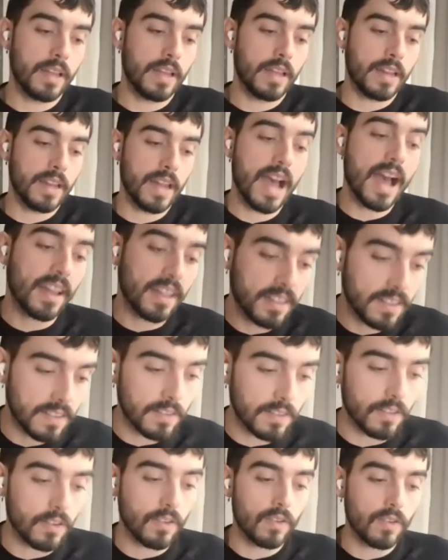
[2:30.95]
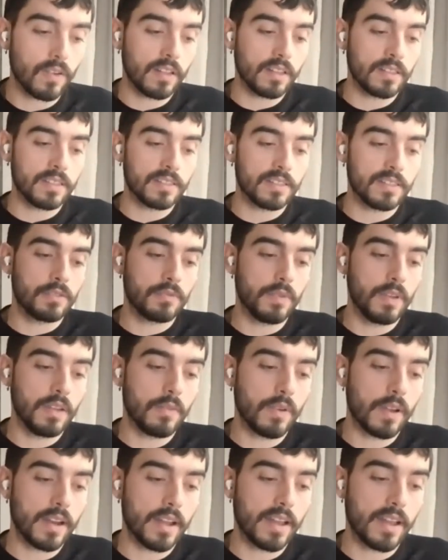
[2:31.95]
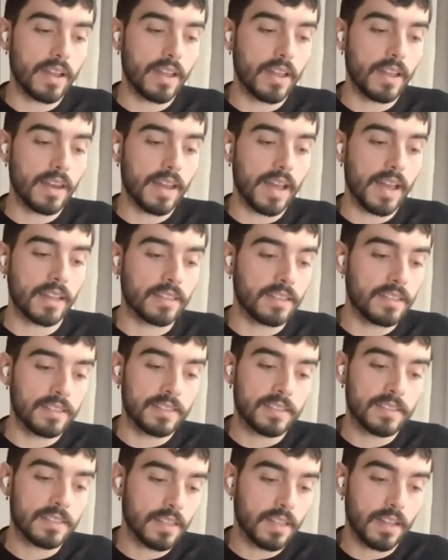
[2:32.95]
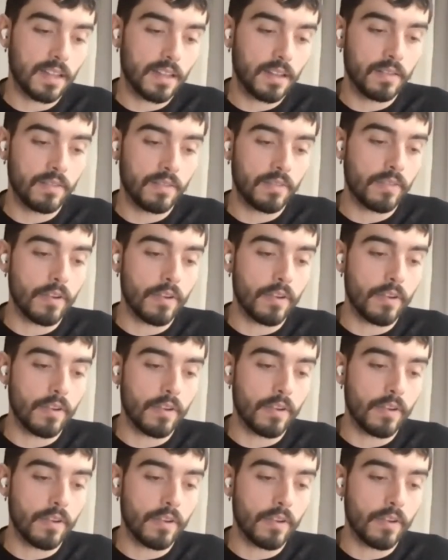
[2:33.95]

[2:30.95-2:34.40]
and act so this is really what i like this uh,